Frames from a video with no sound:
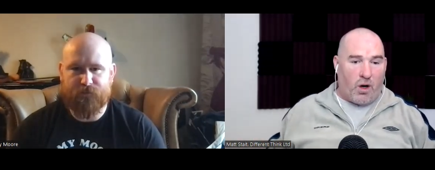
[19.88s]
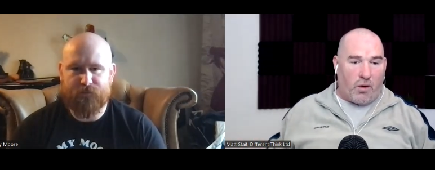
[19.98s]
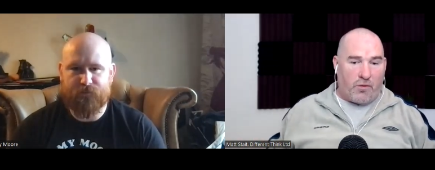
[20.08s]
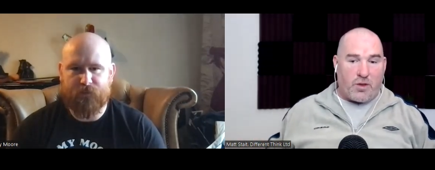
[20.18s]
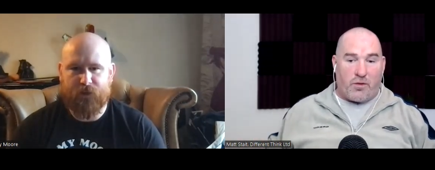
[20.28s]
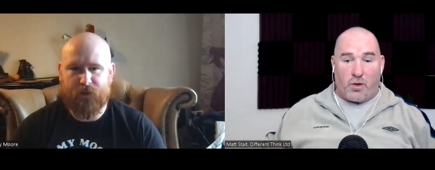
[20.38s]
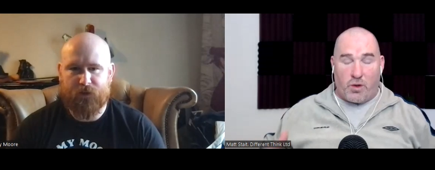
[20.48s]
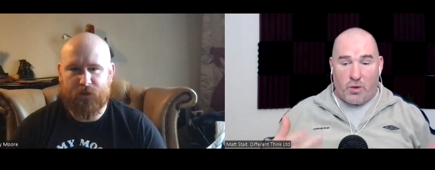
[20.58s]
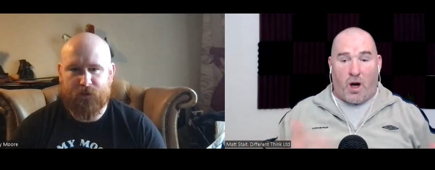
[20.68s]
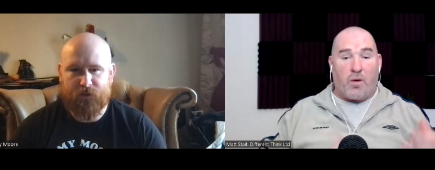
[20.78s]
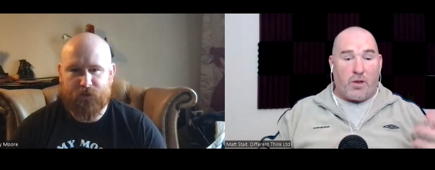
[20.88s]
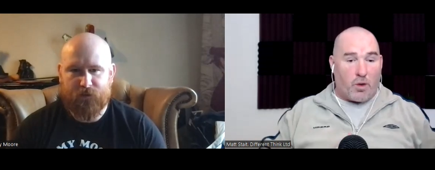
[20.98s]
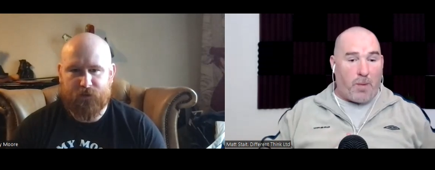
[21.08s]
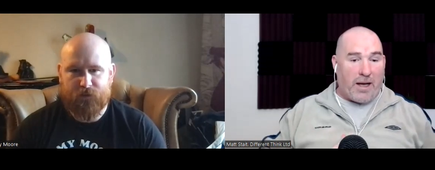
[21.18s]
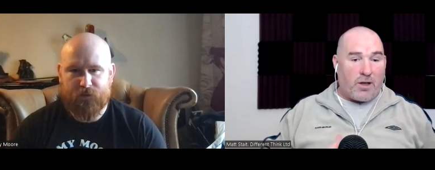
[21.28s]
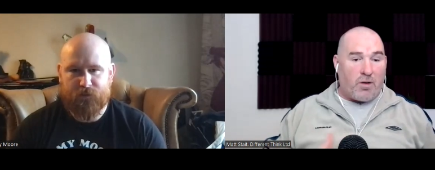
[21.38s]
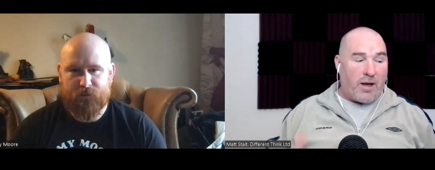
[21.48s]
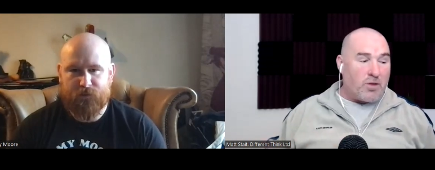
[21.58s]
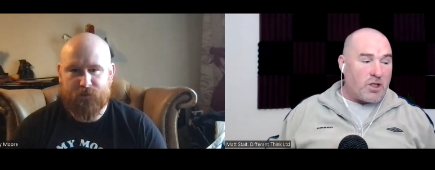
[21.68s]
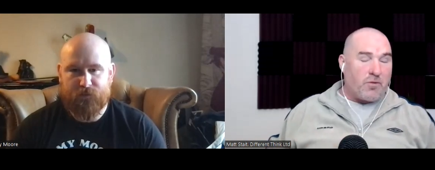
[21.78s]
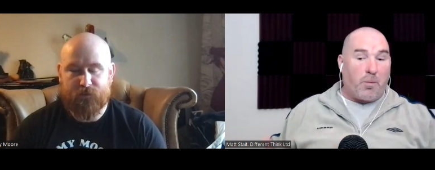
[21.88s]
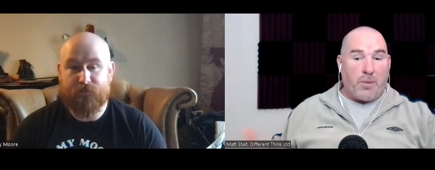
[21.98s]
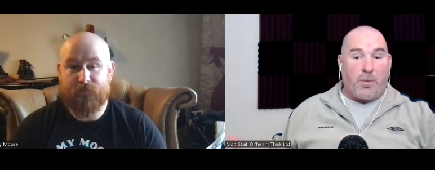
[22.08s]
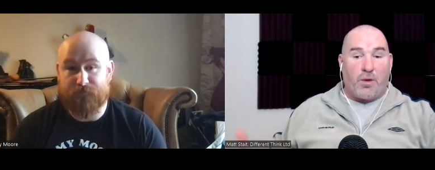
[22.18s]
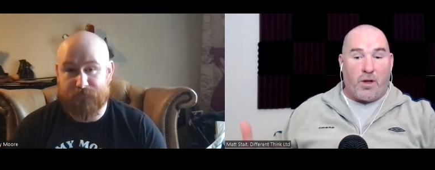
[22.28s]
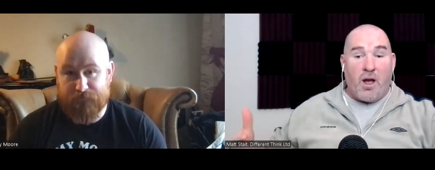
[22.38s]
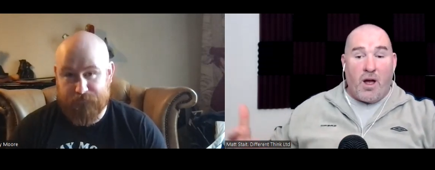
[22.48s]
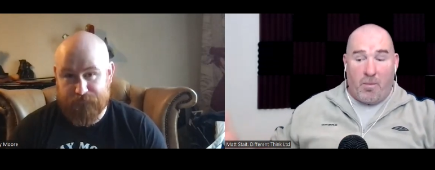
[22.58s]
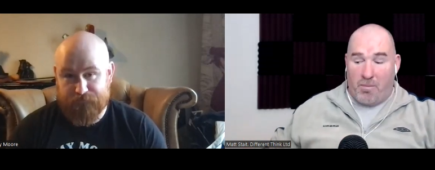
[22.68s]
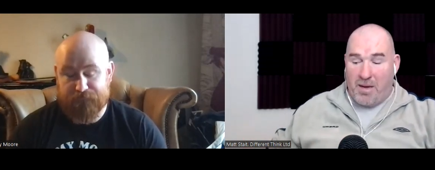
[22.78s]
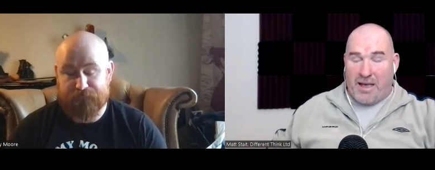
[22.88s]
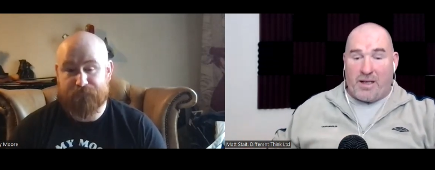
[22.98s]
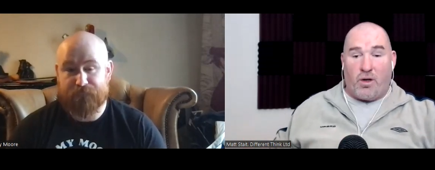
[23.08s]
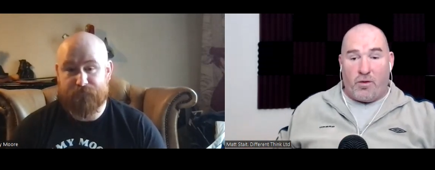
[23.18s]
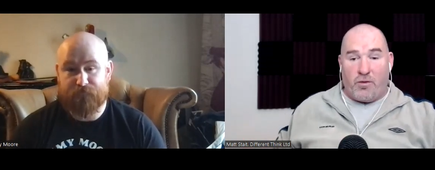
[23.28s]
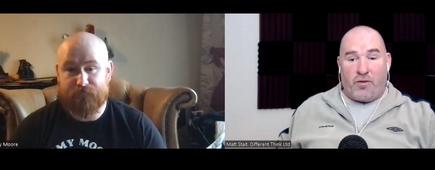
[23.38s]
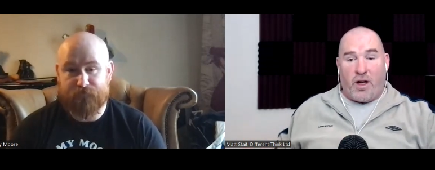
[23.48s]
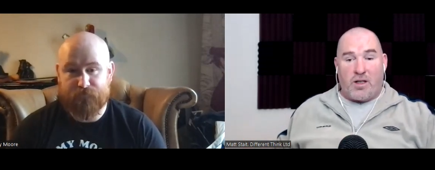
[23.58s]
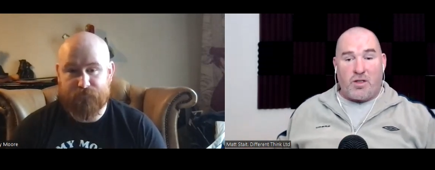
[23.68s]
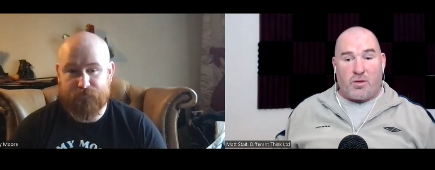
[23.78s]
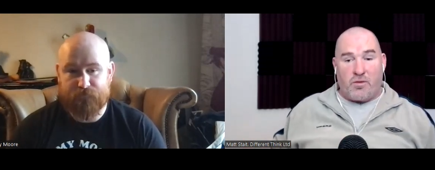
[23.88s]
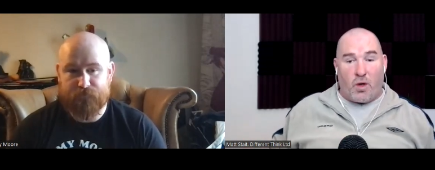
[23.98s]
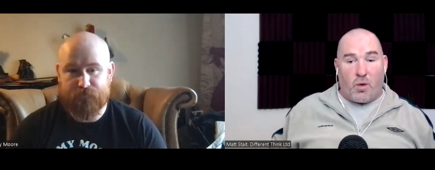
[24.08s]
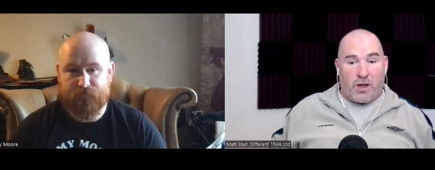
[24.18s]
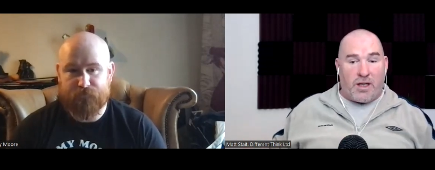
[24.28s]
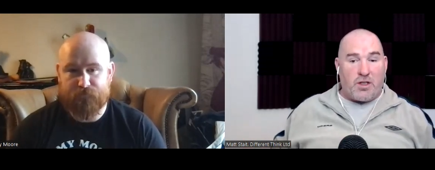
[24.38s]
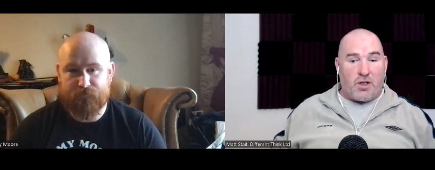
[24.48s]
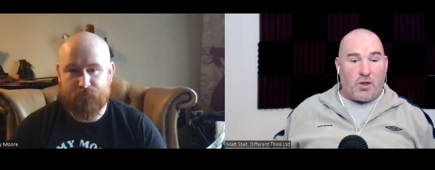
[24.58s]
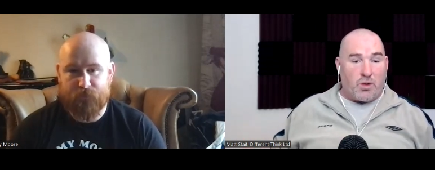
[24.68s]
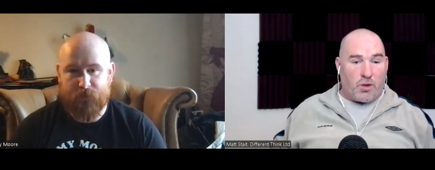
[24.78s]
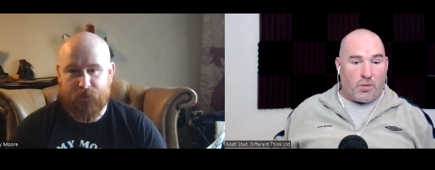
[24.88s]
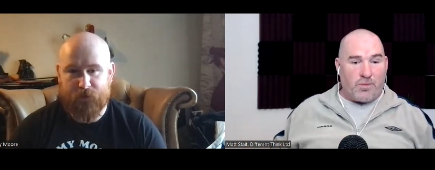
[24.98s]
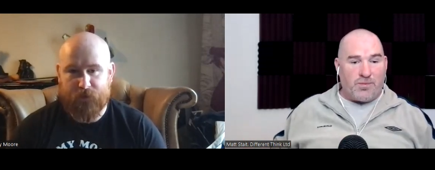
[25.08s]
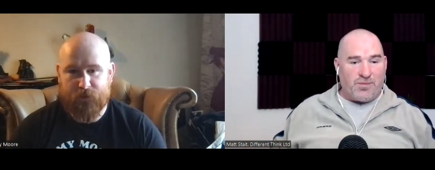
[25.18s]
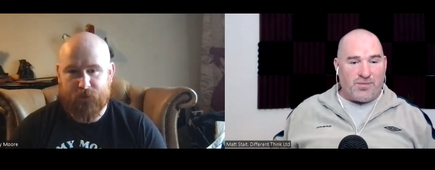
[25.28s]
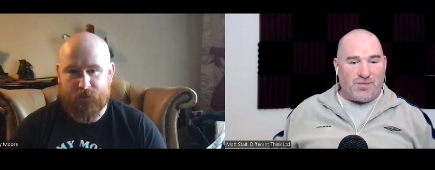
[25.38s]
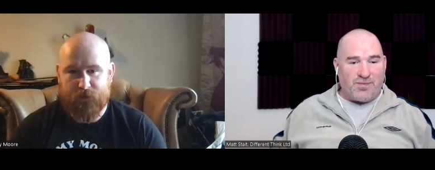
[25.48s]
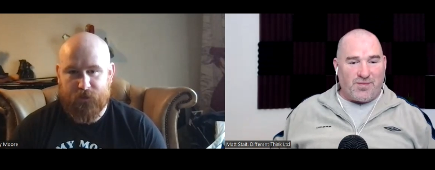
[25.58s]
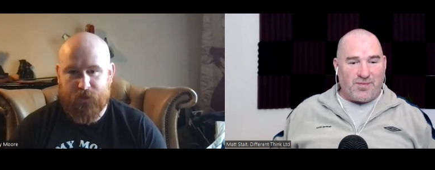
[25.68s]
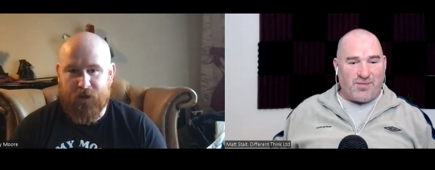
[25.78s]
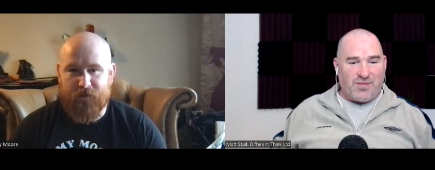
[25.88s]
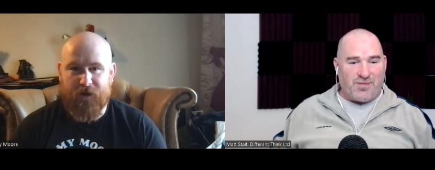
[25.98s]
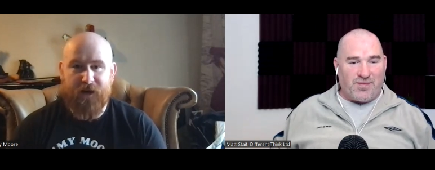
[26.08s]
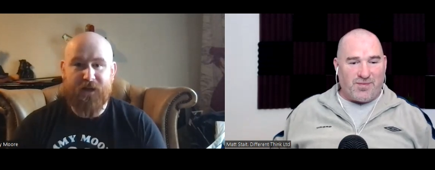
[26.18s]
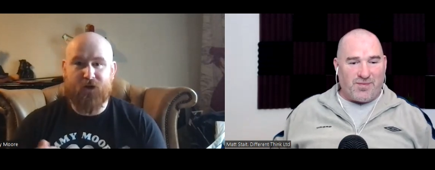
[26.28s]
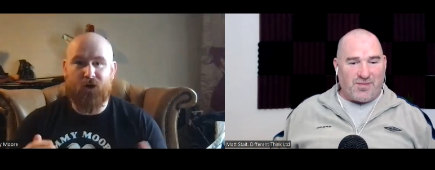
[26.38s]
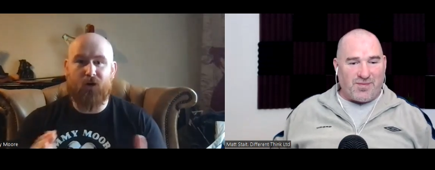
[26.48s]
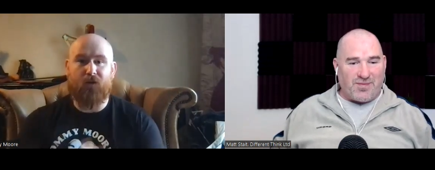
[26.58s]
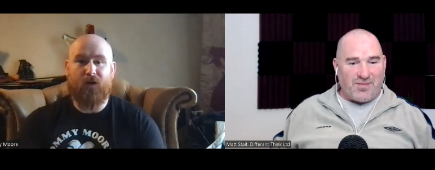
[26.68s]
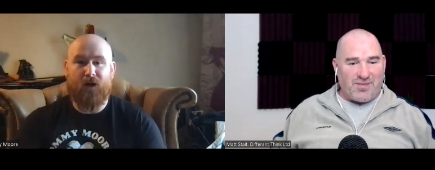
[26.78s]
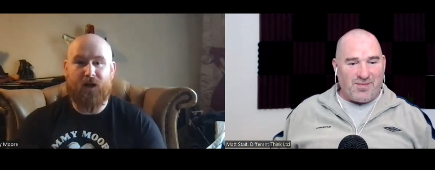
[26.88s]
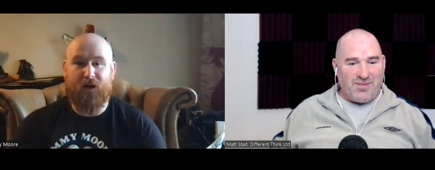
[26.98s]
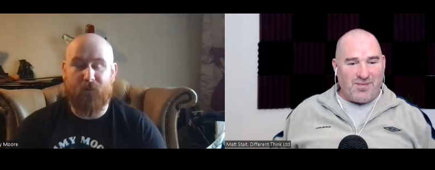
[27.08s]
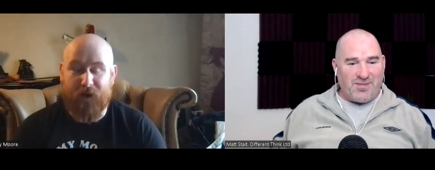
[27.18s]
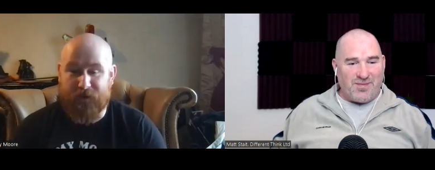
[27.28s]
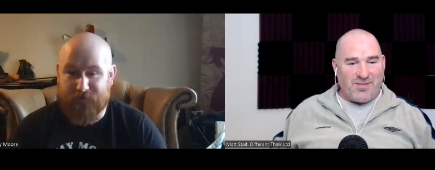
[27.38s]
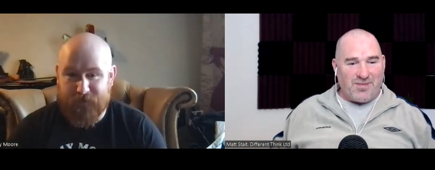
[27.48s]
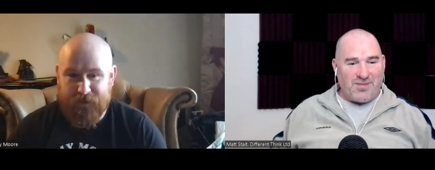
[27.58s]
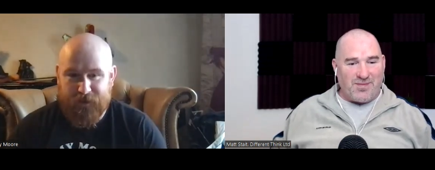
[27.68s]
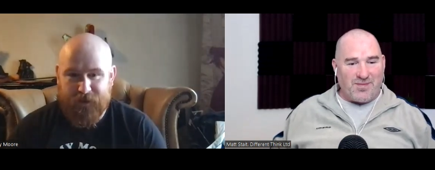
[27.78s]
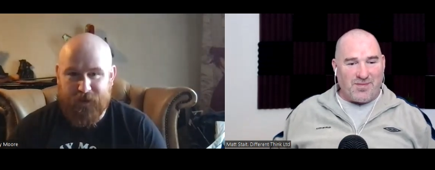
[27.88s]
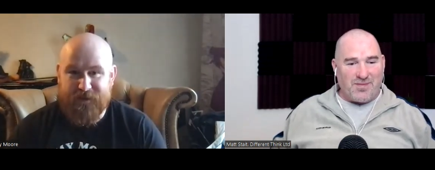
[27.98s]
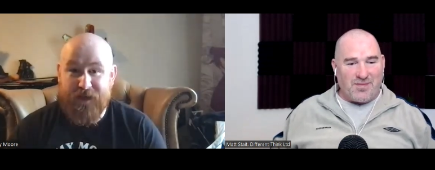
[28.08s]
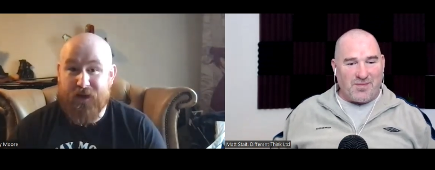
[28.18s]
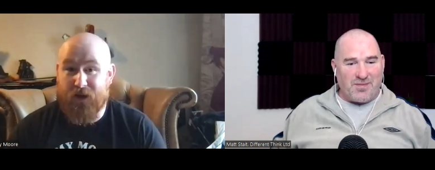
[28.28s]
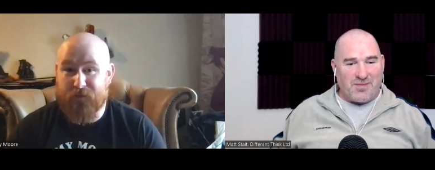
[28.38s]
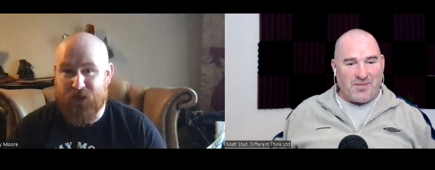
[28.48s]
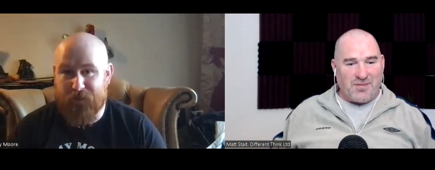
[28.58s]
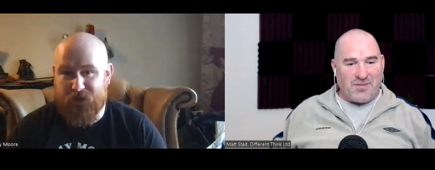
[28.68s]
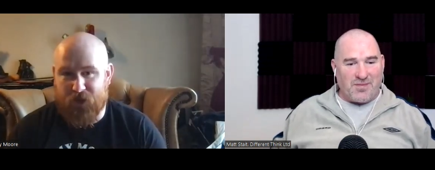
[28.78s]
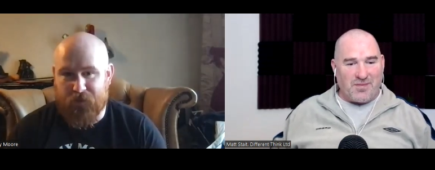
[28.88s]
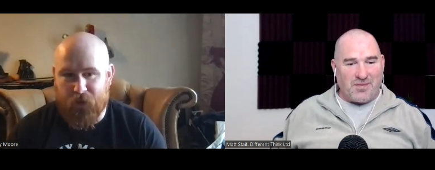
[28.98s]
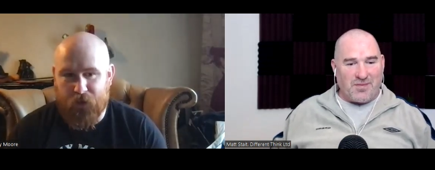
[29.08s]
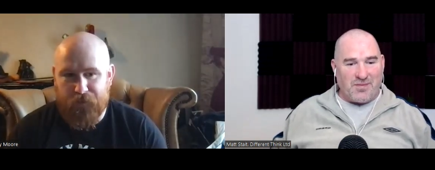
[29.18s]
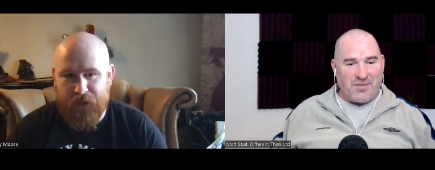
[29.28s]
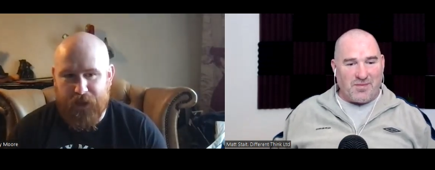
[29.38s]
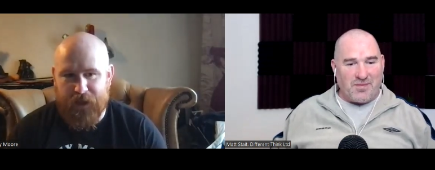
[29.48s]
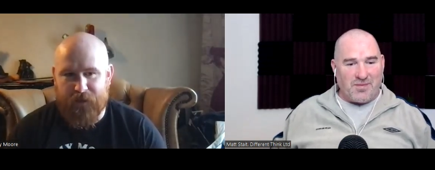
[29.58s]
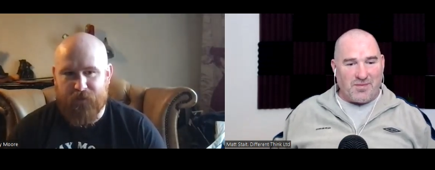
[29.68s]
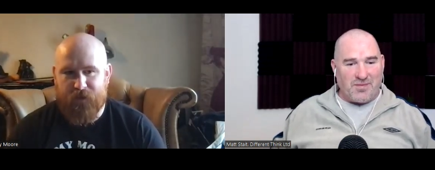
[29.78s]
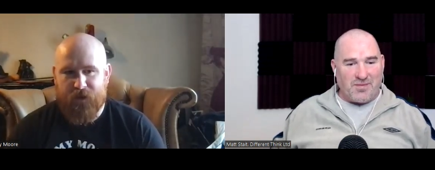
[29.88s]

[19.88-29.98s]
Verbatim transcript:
Speaker 1: of sort of who you are and your background, just for people that may not have uh, sort of know what it is that you do.
Speaker 2: All righty, cool. Uh, well, like I said, I'm Tommy Joe Moore. Uh,